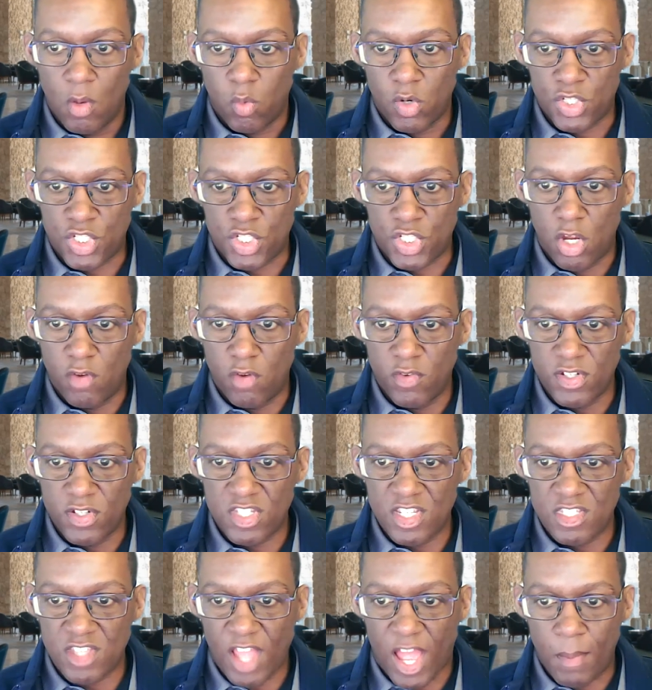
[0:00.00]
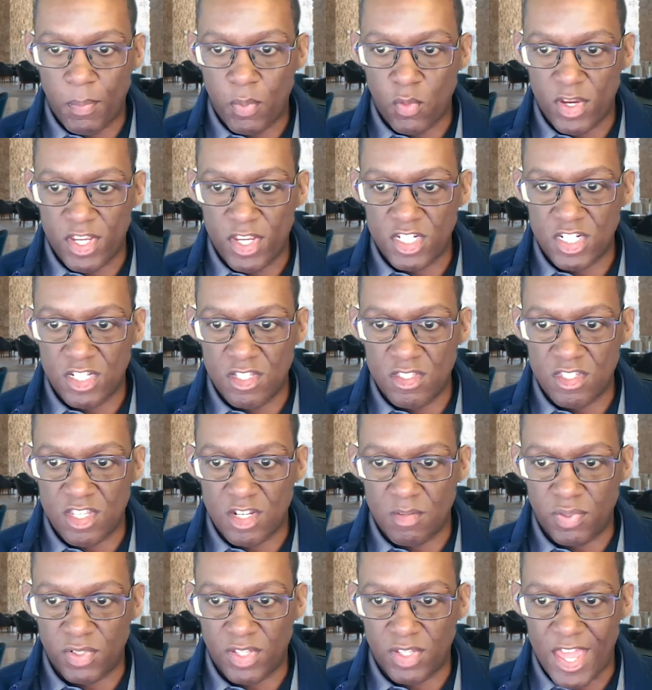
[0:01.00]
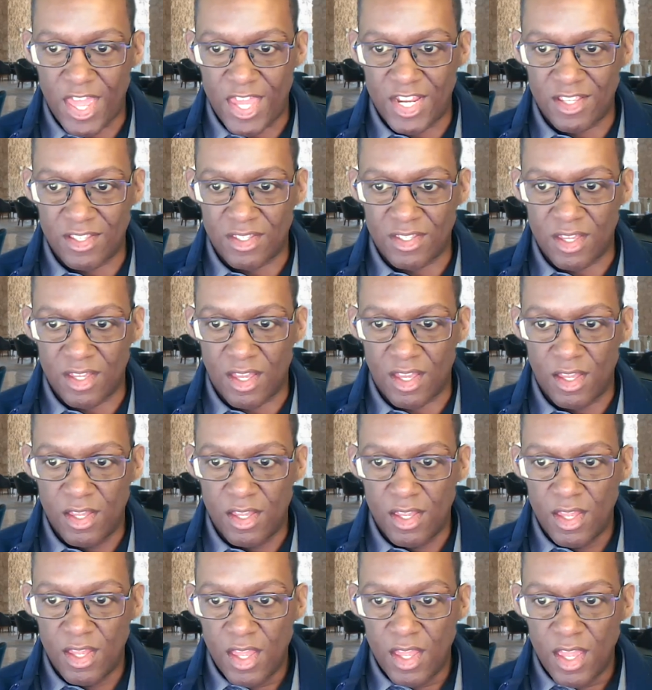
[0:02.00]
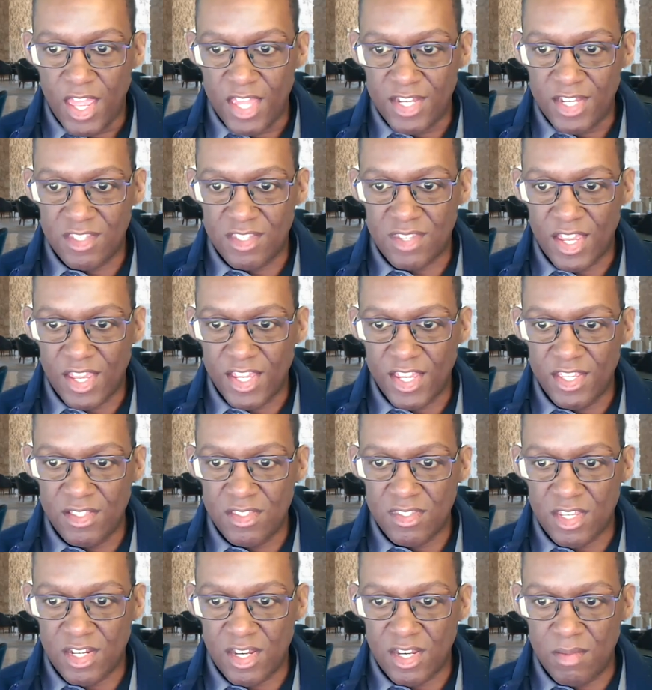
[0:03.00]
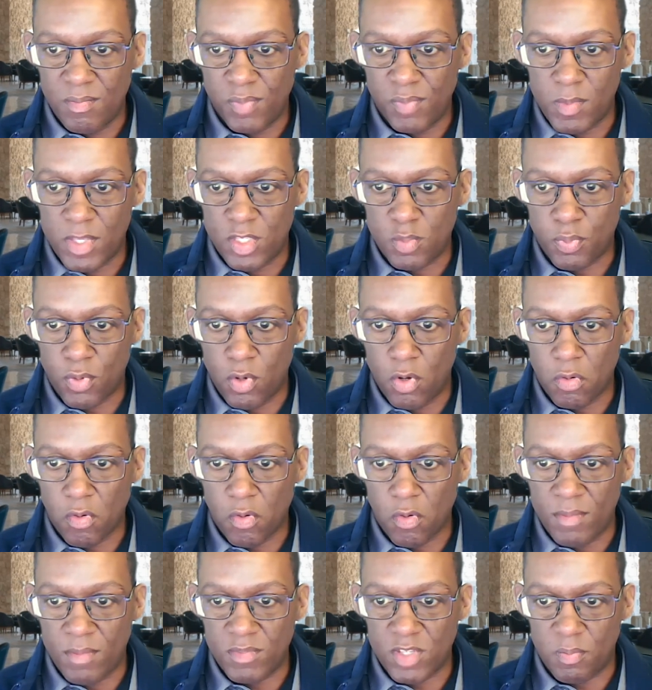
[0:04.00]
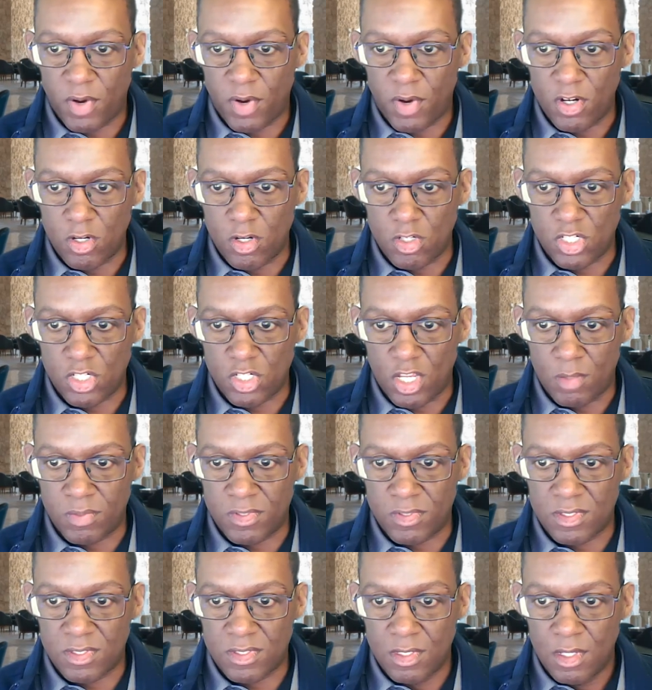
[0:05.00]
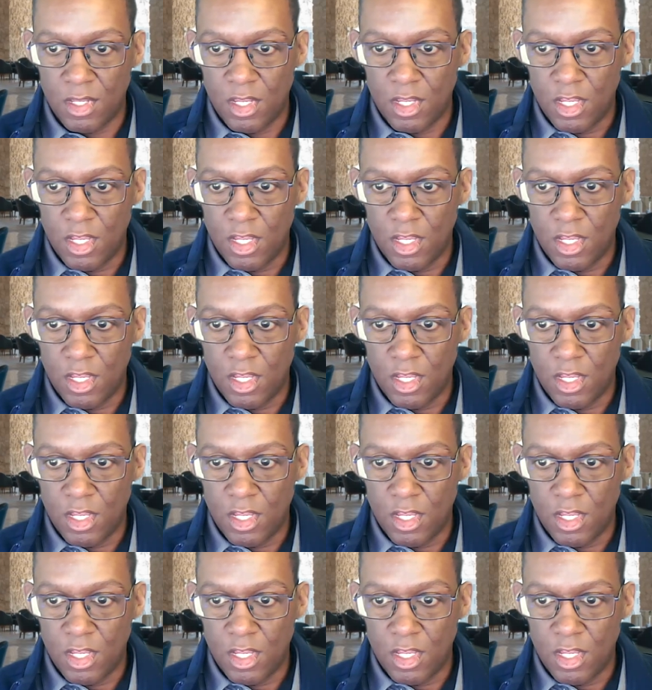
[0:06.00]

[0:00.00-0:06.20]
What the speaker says: where she oversees operations and planning and designs and implements programs and partnerships.